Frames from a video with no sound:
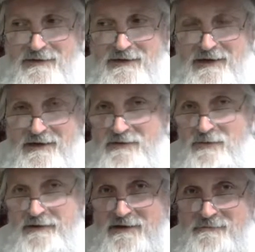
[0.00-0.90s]
he didn't
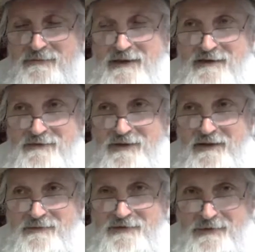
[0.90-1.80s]
want to admit his brother
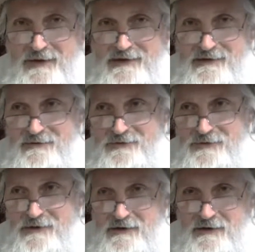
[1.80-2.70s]
was right and he was
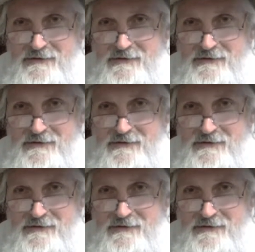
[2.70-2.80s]
wrong.